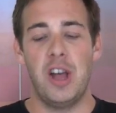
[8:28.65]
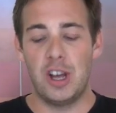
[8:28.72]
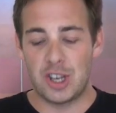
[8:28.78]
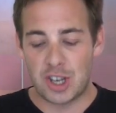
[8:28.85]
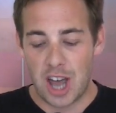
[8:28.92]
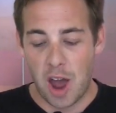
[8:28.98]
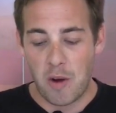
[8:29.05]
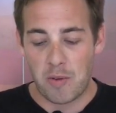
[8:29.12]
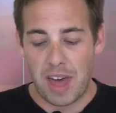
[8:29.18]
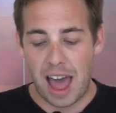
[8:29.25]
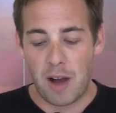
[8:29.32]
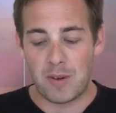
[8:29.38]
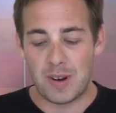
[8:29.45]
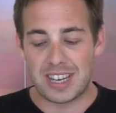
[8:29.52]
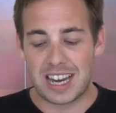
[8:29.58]
So
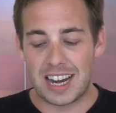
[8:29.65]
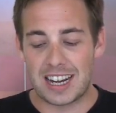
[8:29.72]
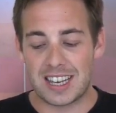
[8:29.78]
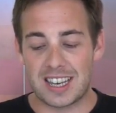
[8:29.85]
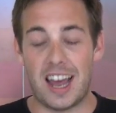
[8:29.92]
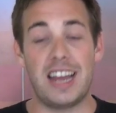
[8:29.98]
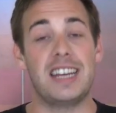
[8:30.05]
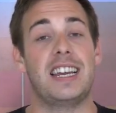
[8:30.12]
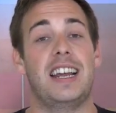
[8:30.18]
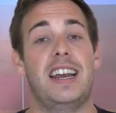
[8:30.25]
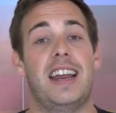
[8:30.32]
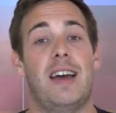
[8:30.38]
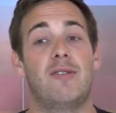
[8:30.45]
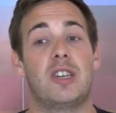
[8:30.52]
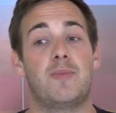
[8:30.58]
that was exciting
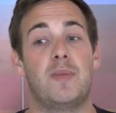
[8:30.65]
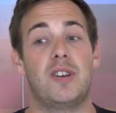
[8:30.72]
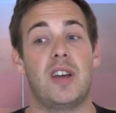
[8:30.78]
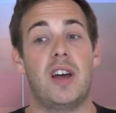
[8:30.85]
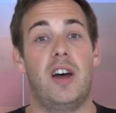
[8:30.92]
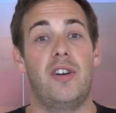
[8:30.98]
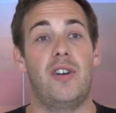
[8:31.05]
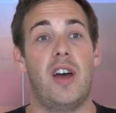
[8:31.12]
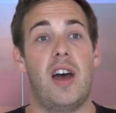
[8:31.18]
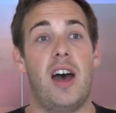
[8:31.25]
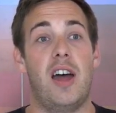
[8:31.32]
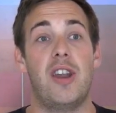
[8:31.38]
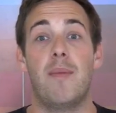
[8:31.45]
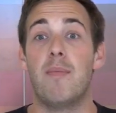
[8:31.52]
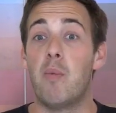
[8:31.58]
announcement
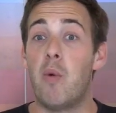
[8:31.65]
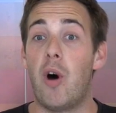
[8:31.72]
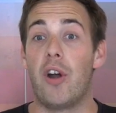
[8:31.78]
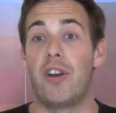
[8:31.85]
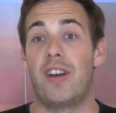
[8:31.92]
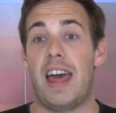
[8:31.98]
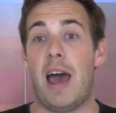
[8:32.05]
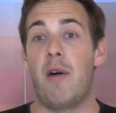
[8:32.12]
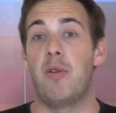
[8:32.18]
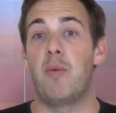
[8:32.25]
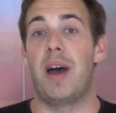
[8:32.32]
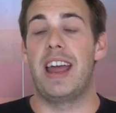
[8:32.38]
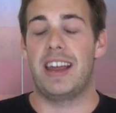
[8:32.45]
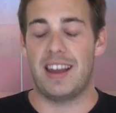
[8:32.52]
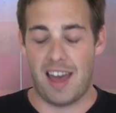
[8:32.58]
number one out the
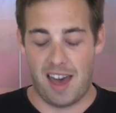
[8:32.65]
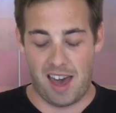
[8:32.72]
way.